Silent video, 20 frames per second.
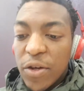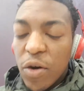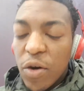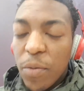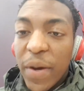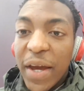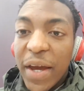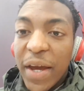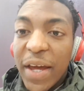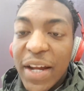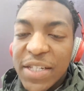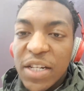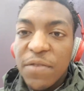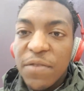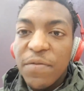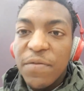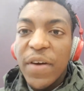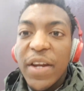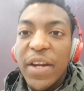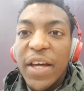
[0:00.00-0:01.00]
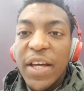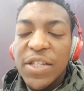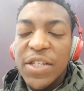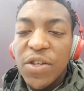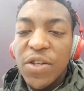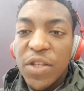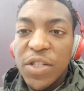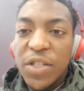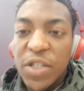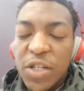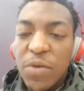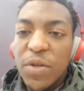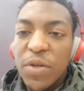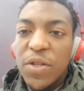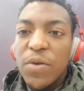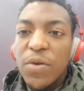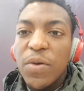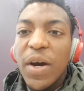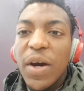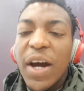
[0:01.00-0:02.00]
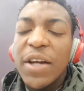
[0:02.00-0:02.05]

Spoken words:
your pain as an event. It's nothing to do with you.